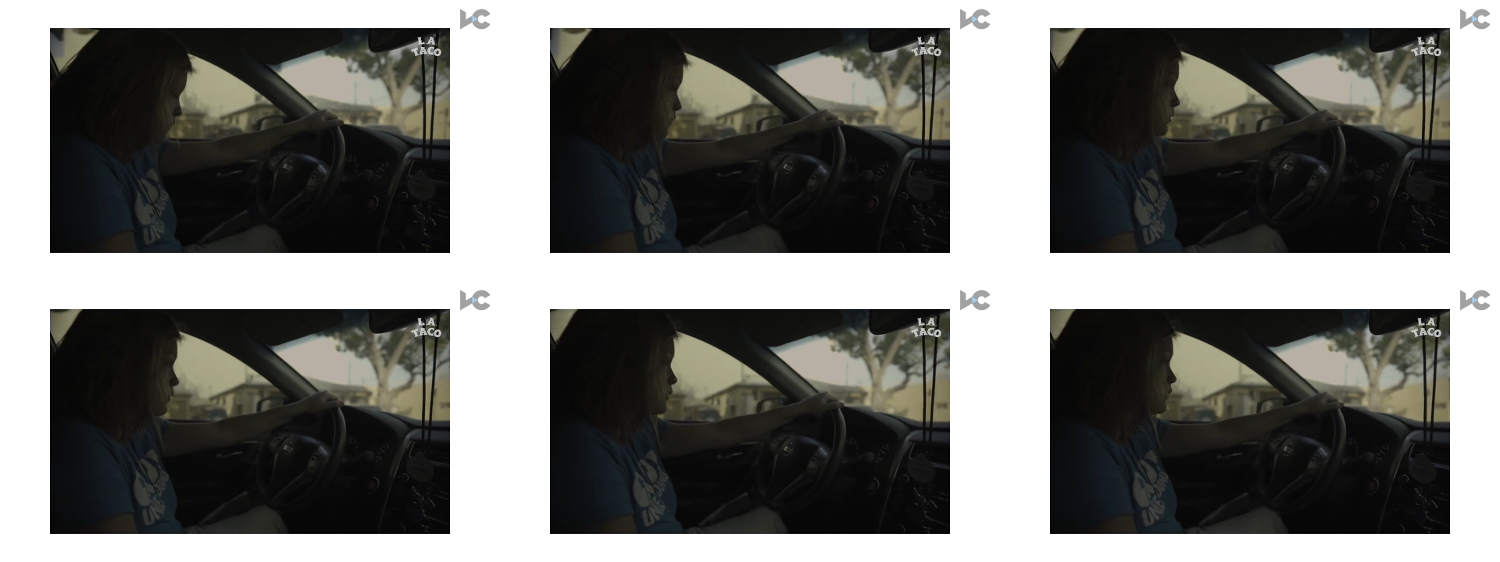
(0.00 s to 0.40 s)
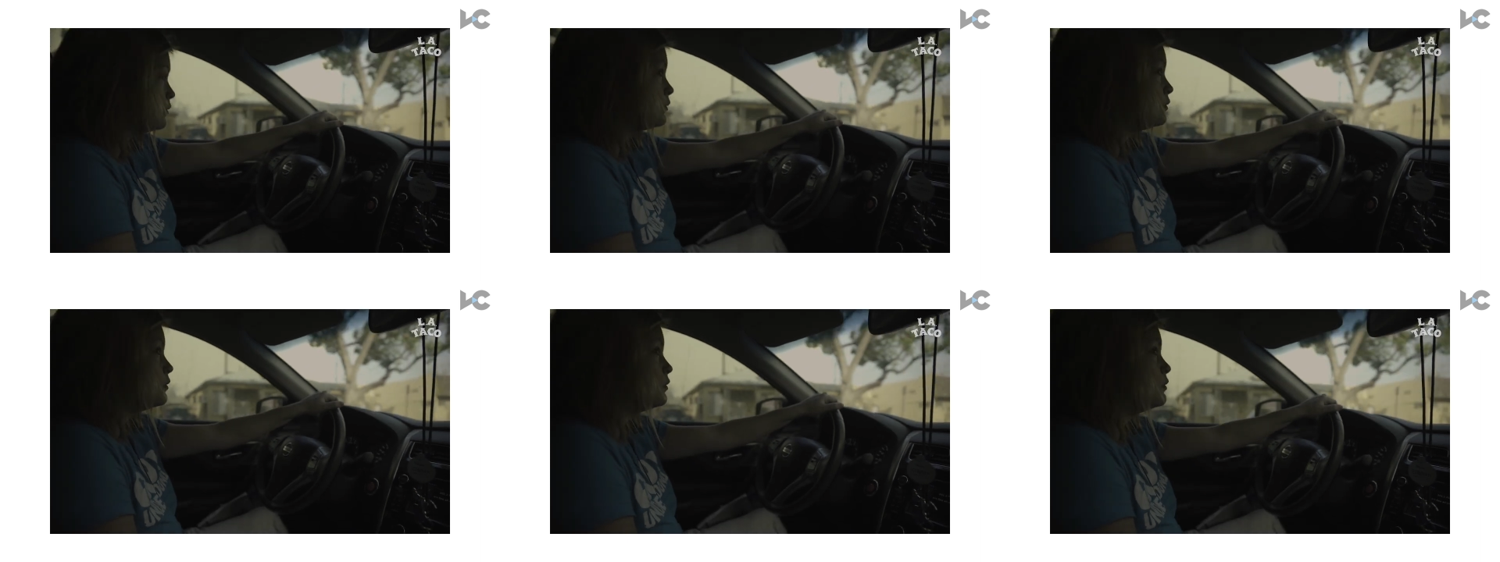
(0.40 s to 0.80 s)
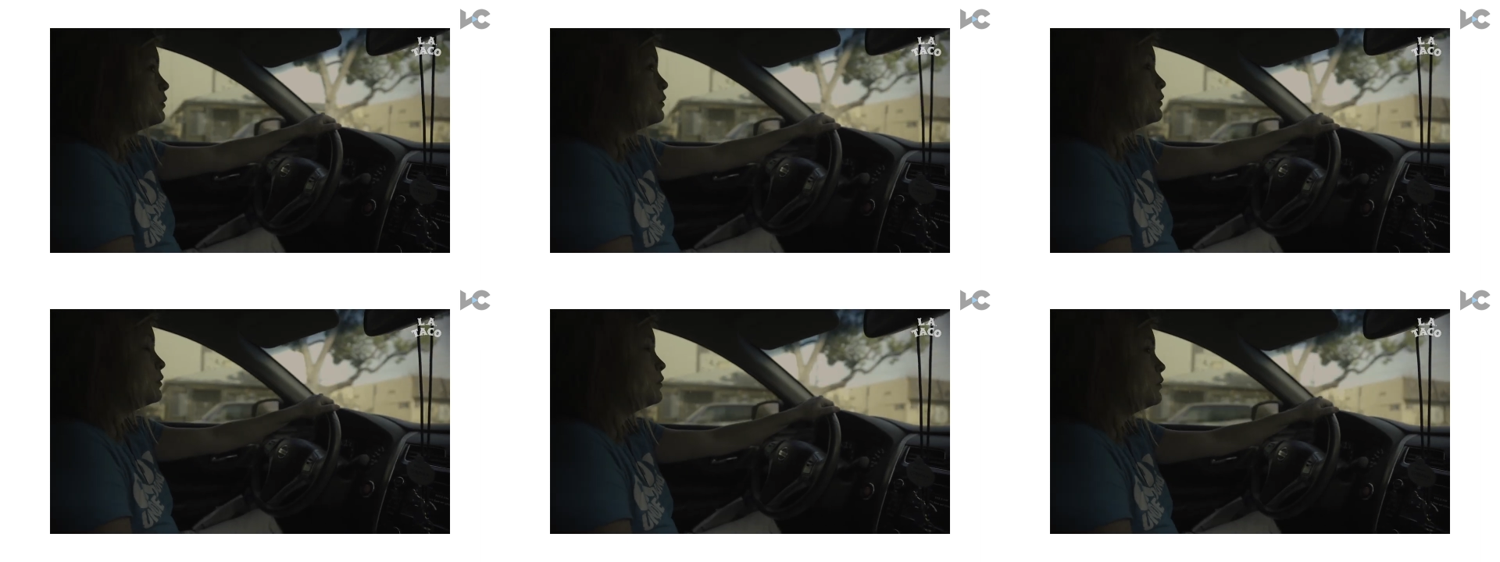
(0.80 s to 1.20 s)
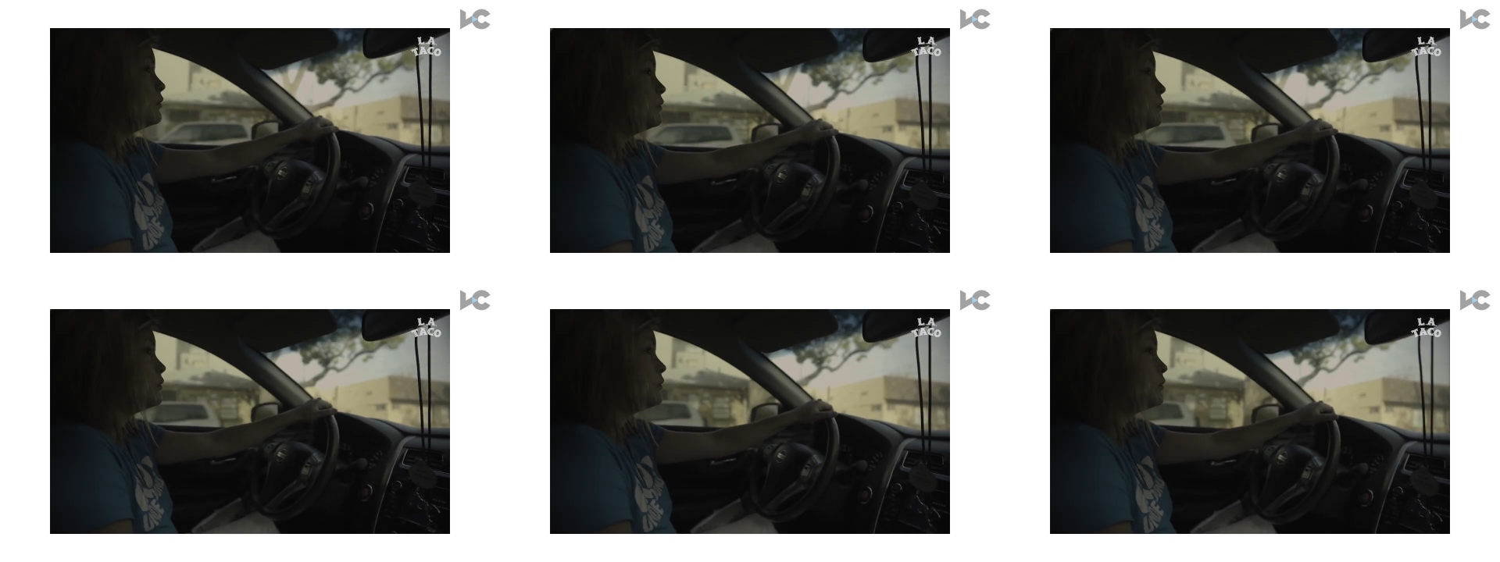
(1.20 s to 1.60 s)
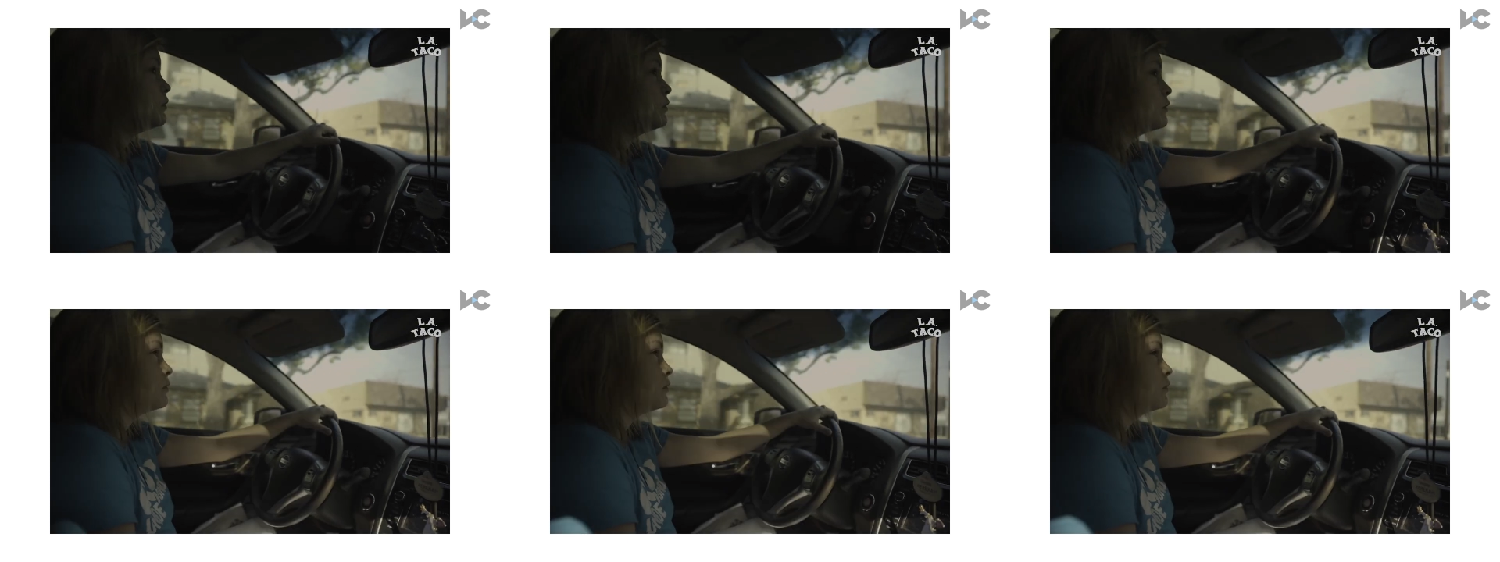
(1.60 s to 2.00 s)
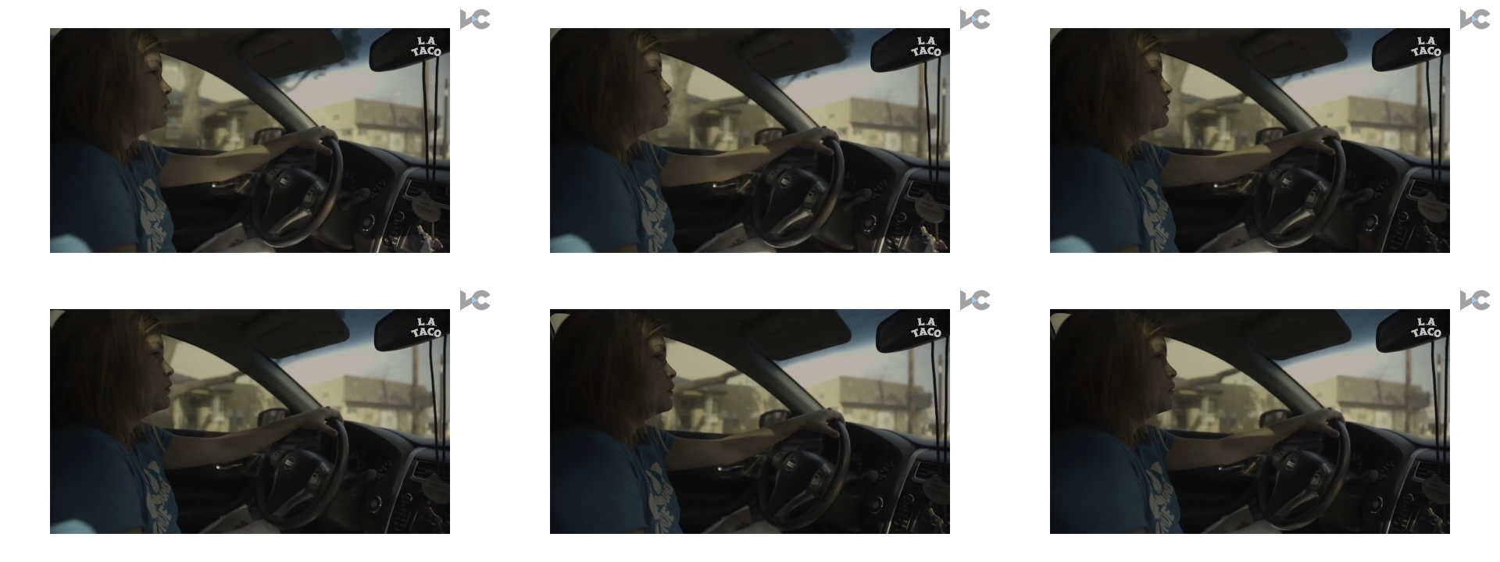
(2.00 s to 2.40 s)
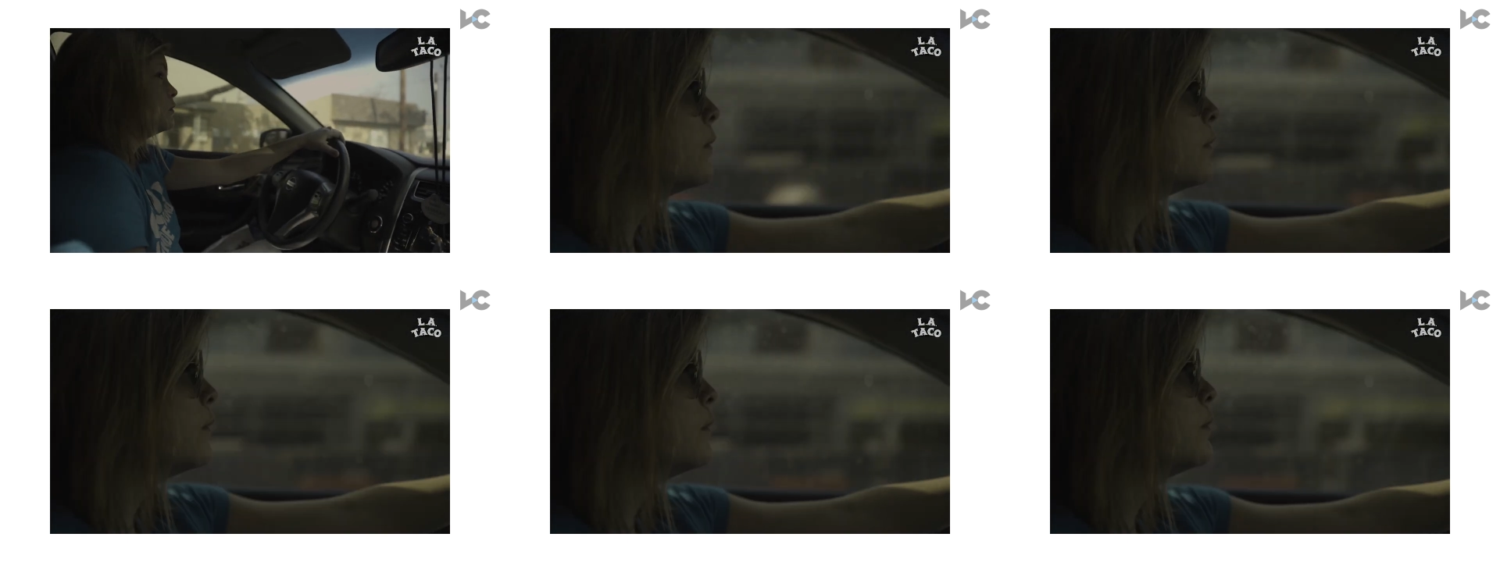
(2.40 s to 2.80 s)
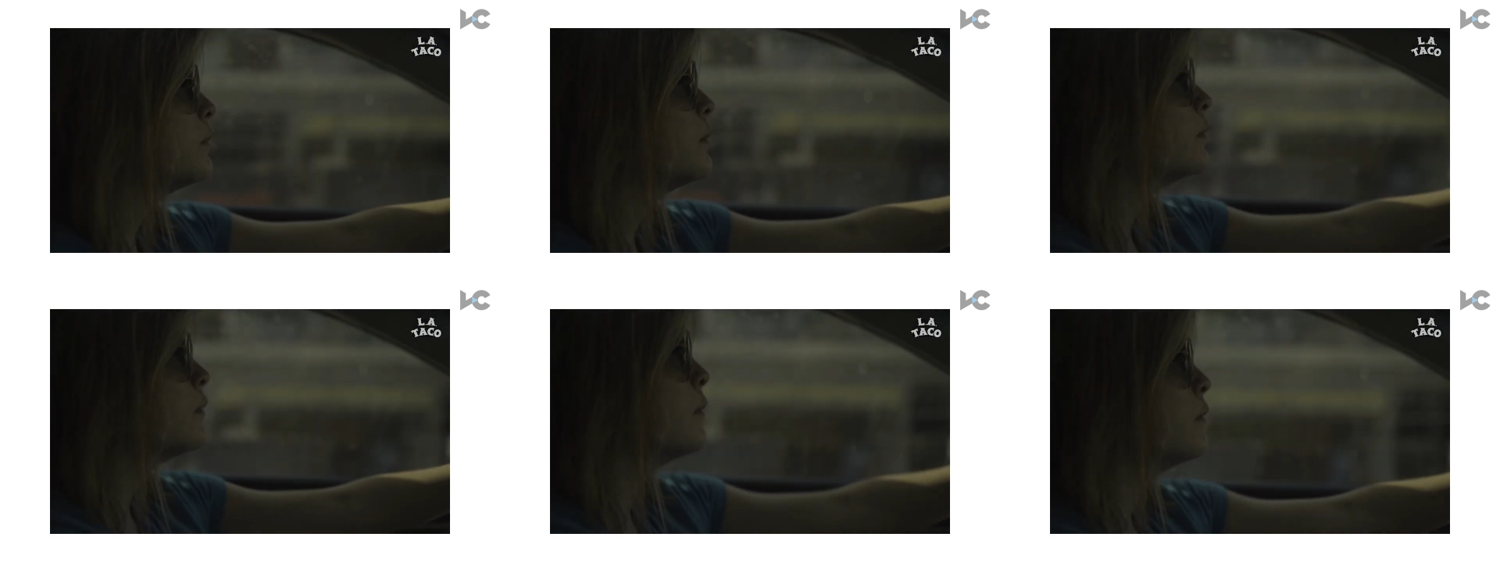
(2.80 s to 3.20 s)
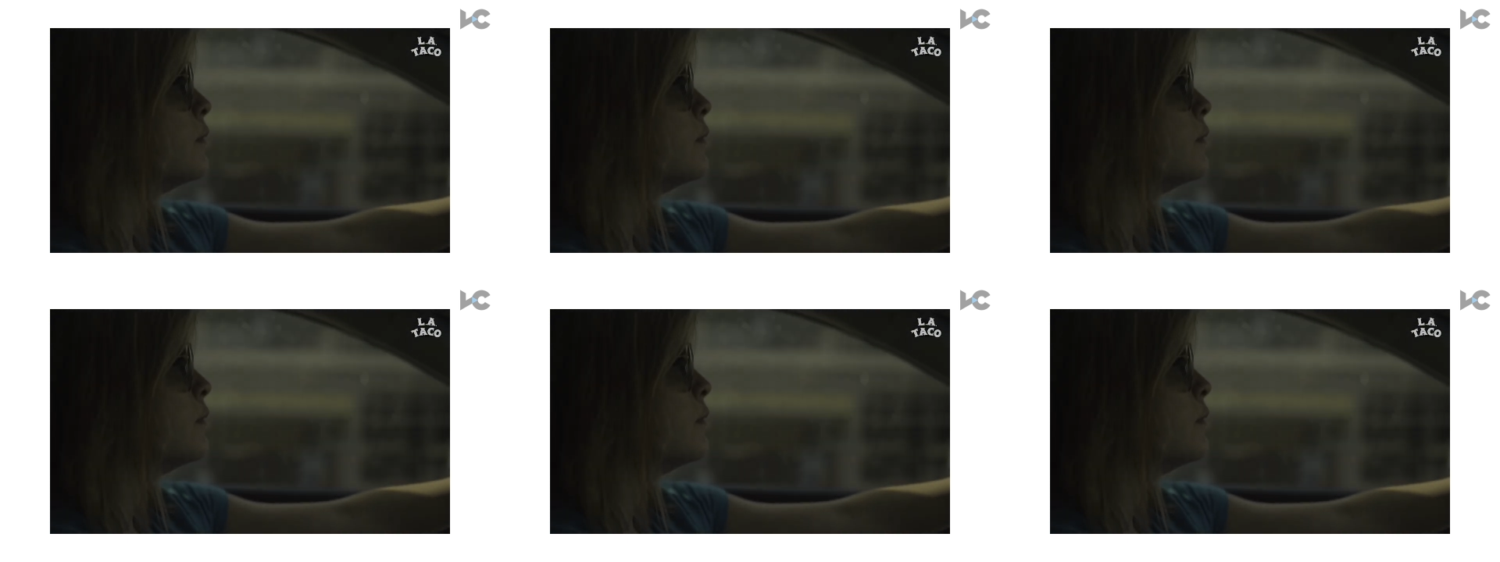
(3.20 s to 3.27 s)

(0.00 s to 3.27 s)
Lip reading: (no speaker visible)